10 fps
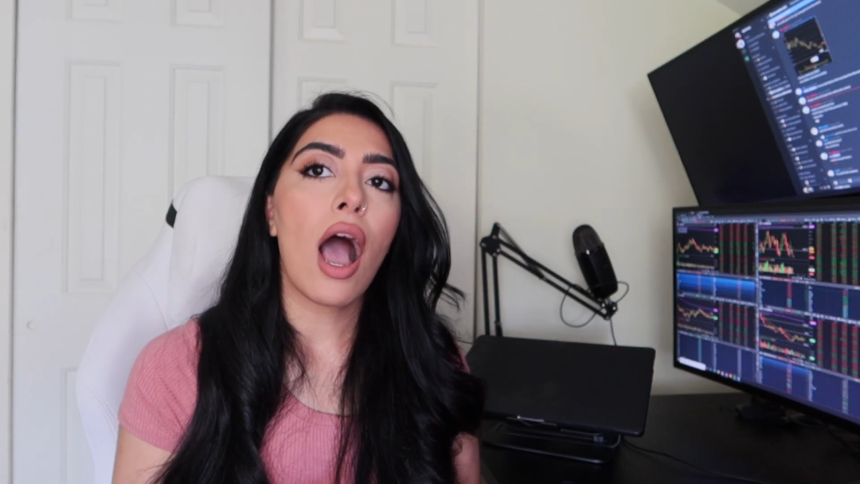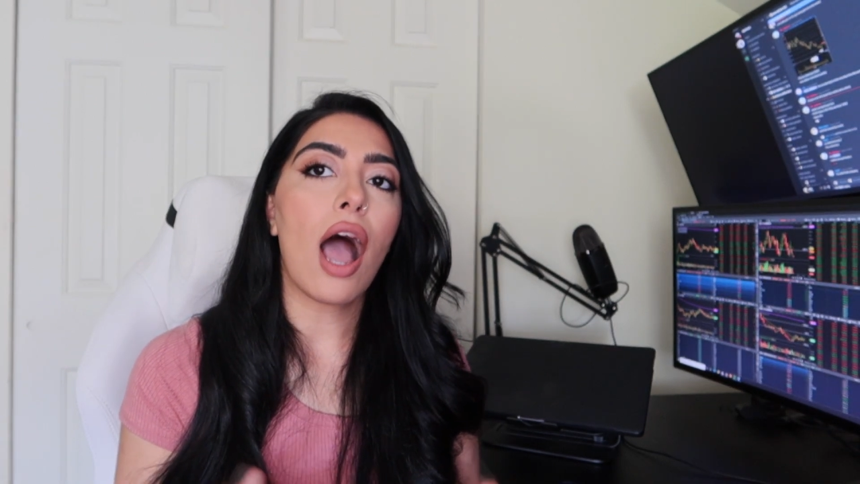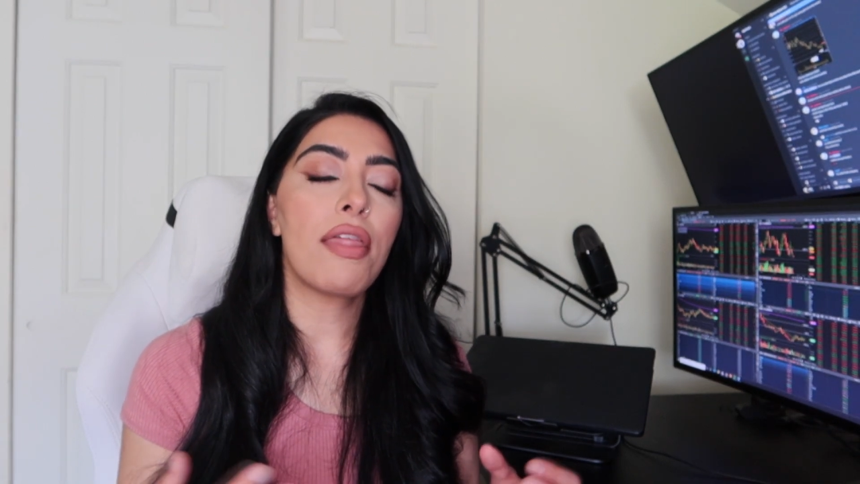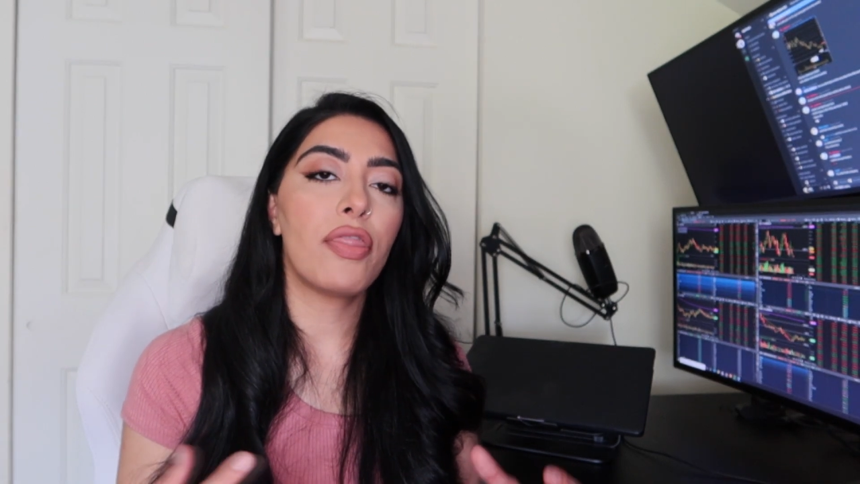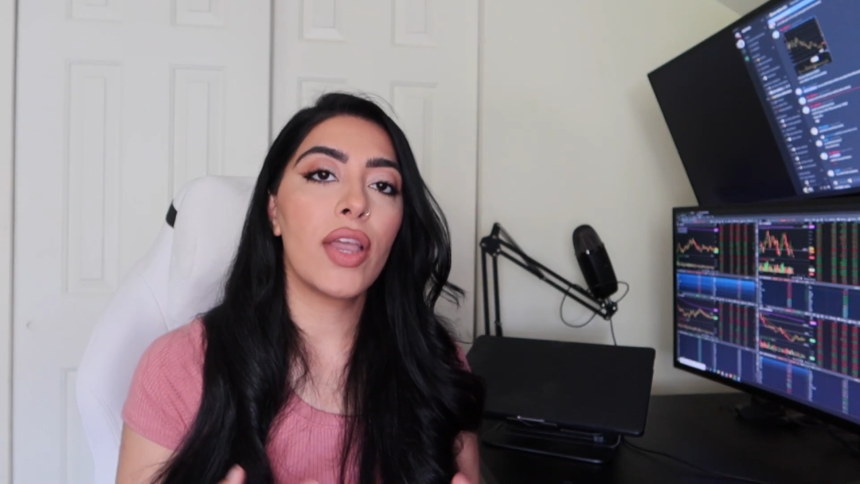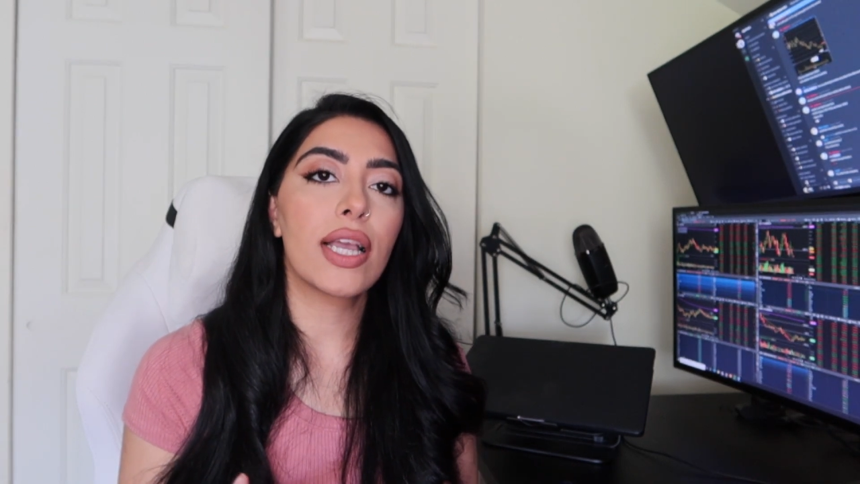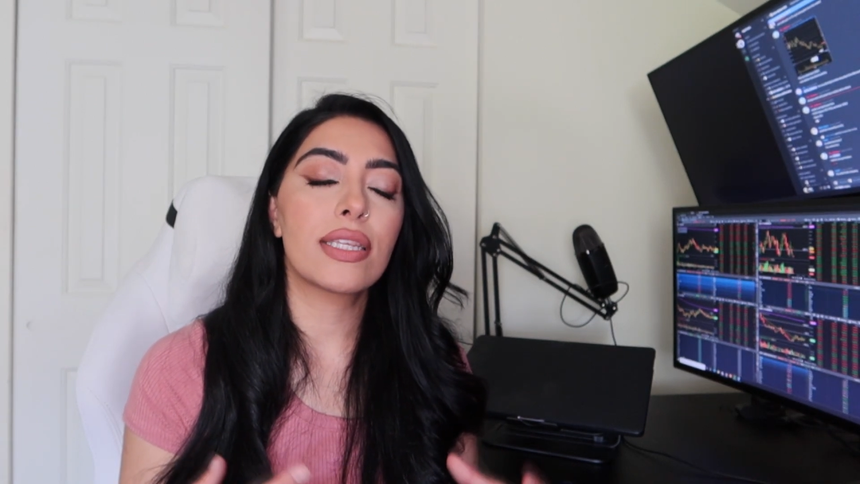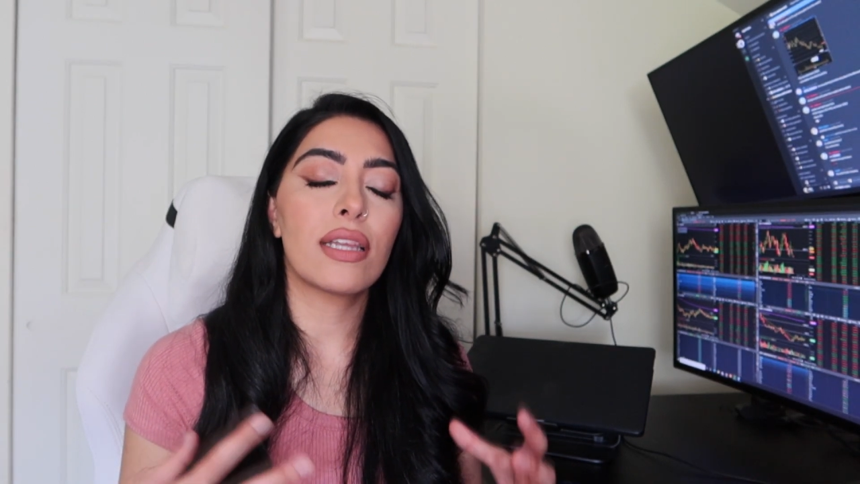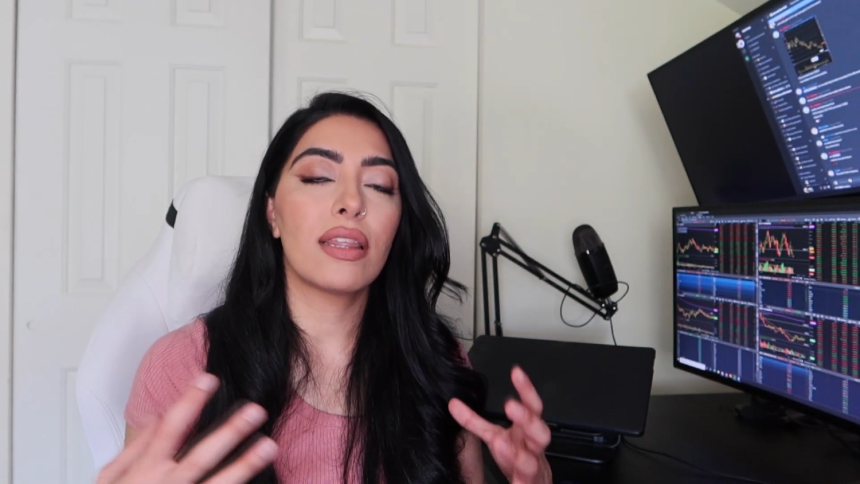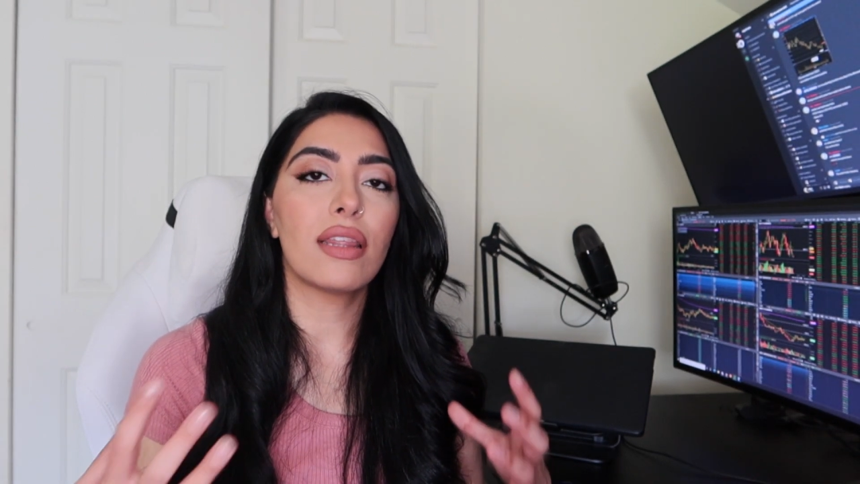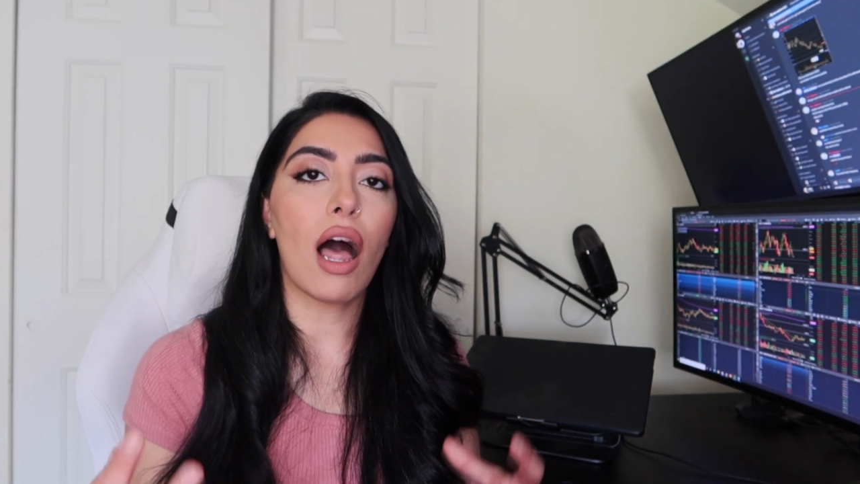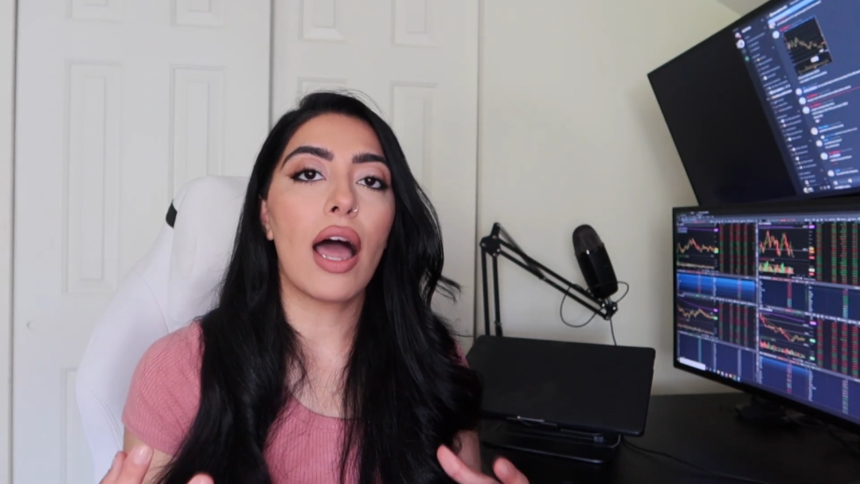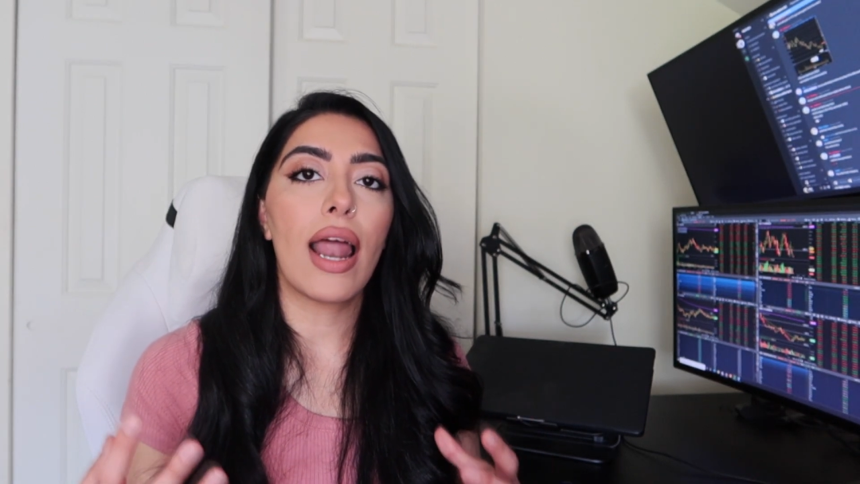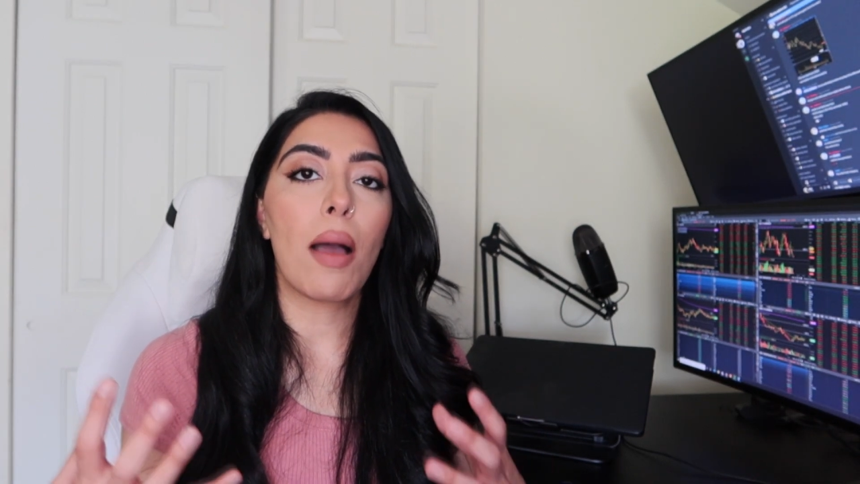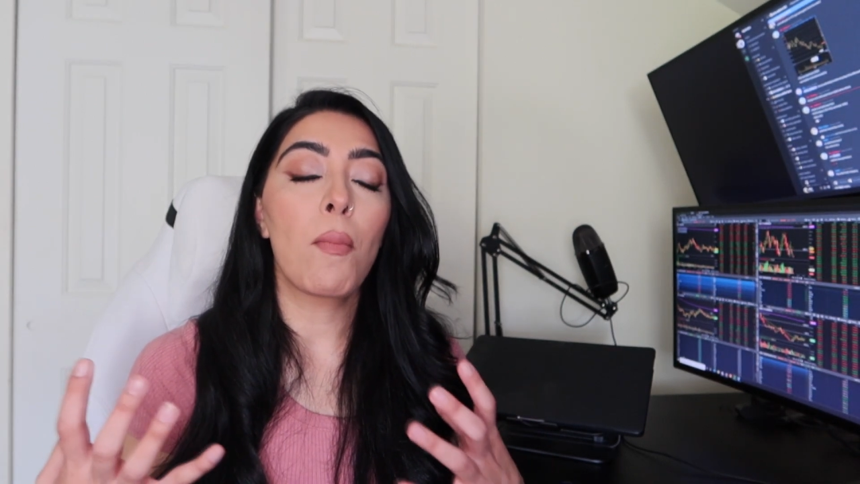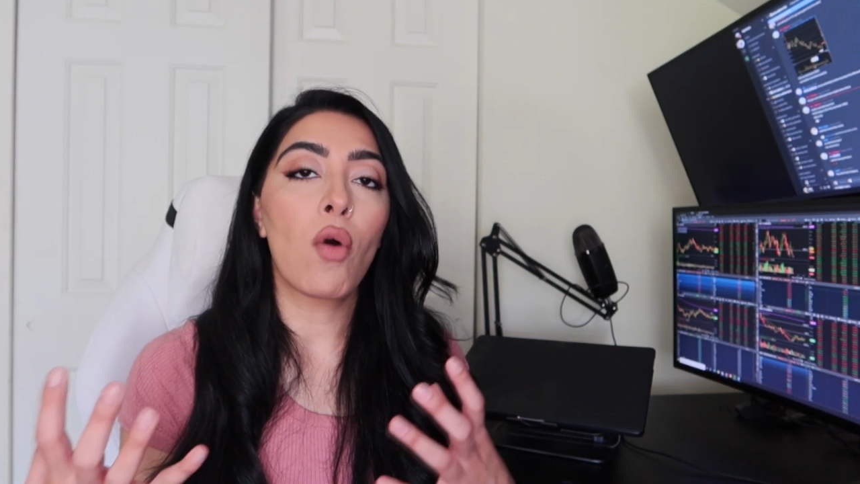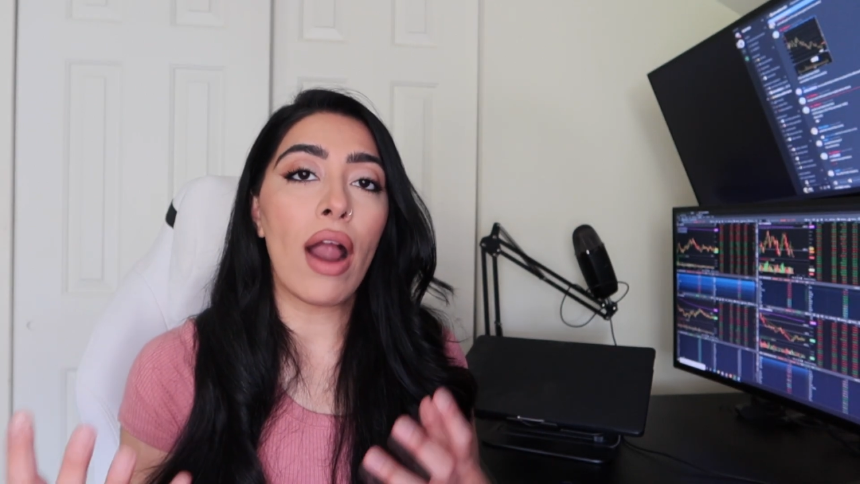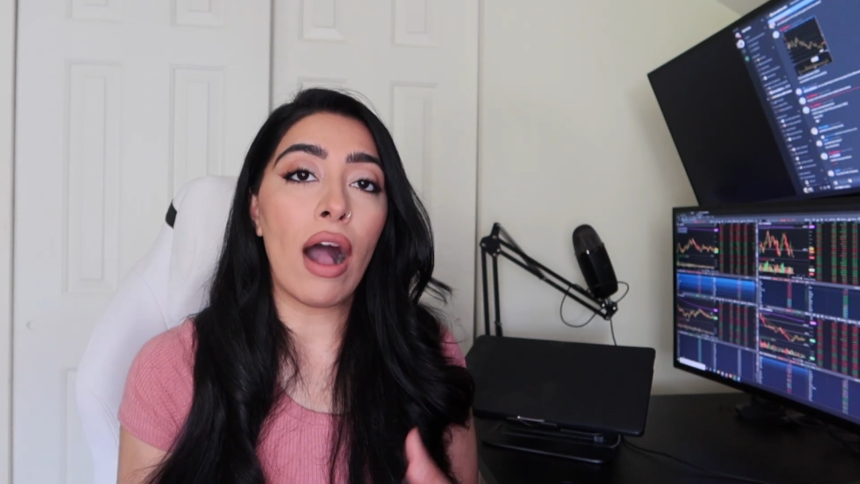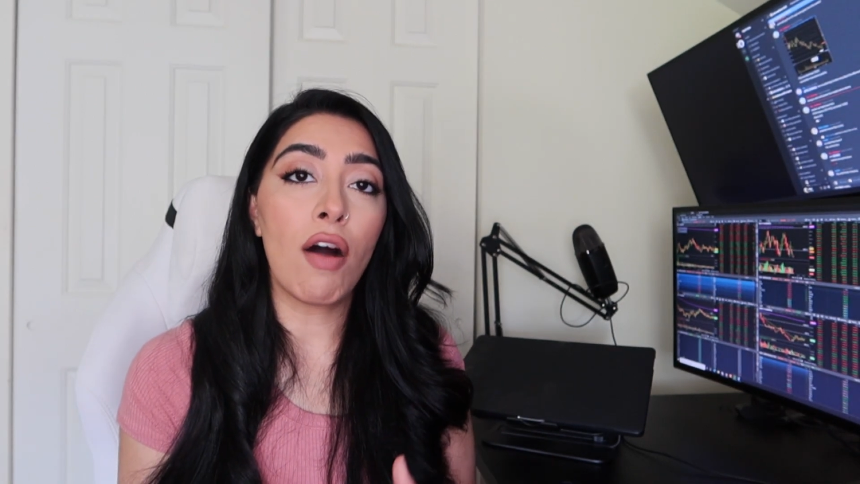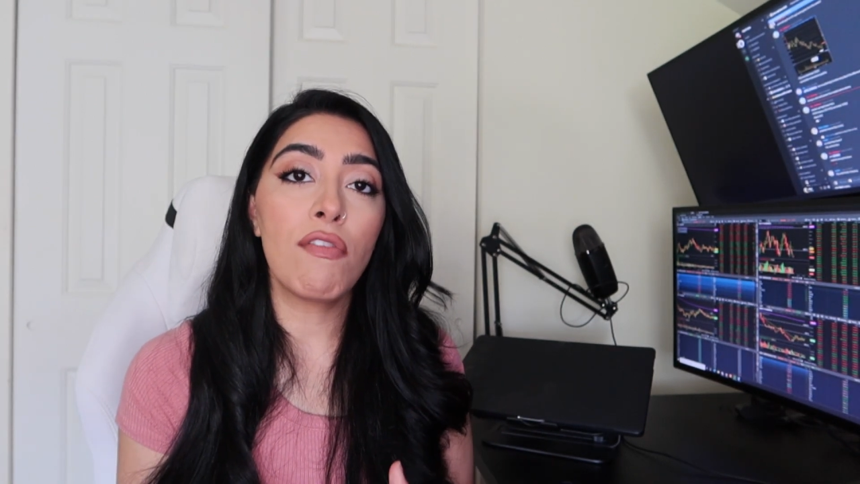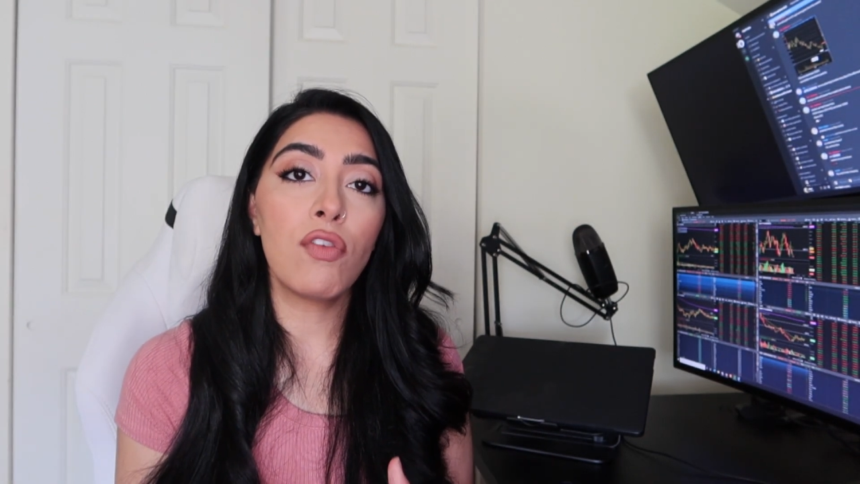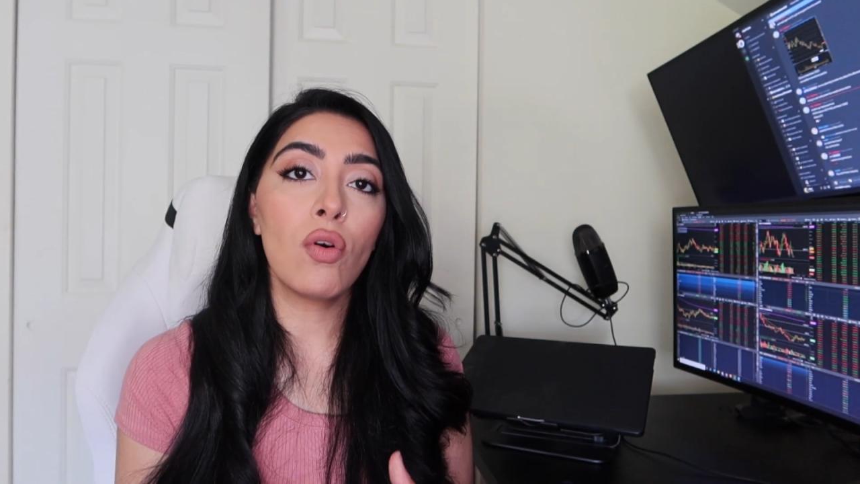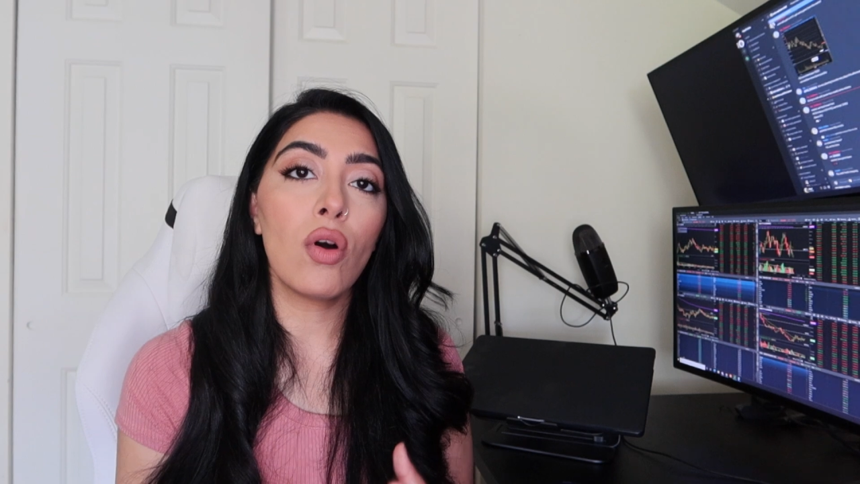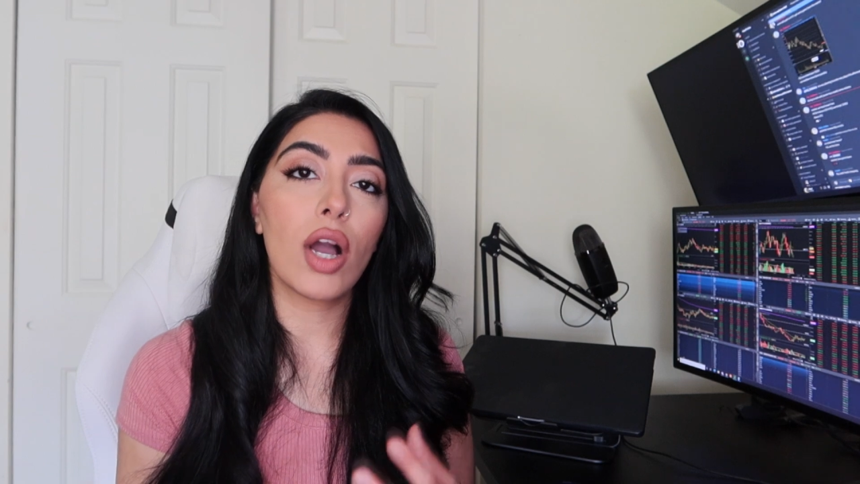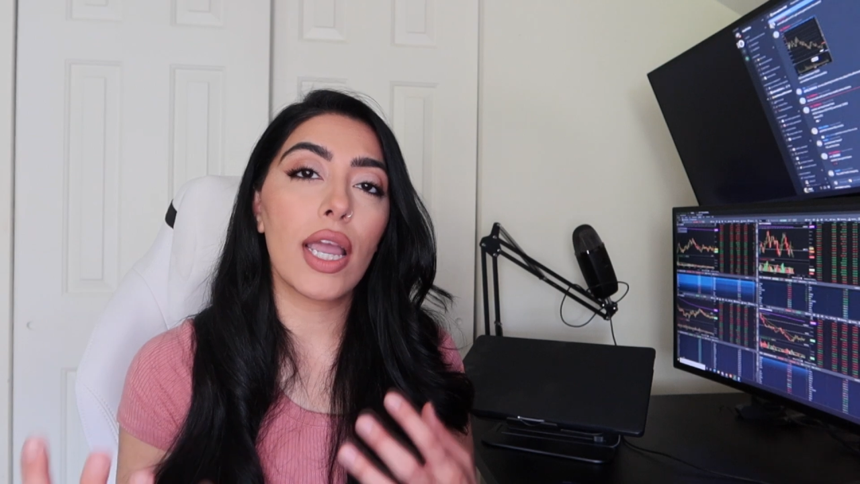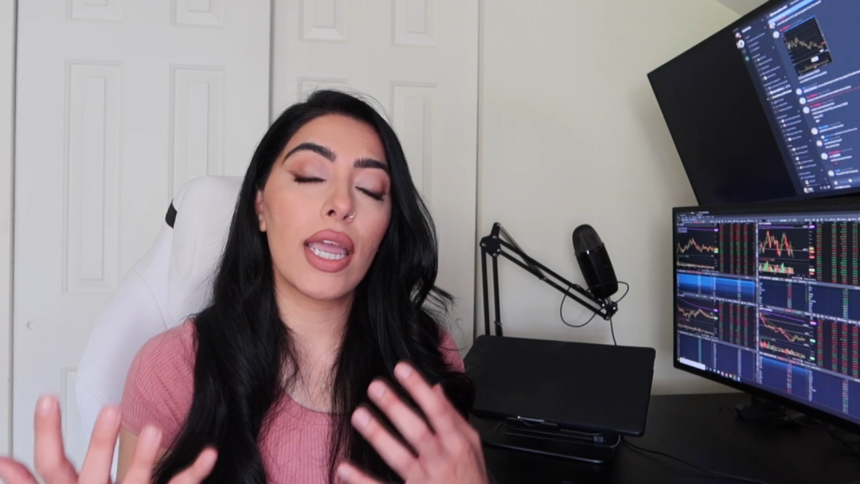I think it's a lot more helpful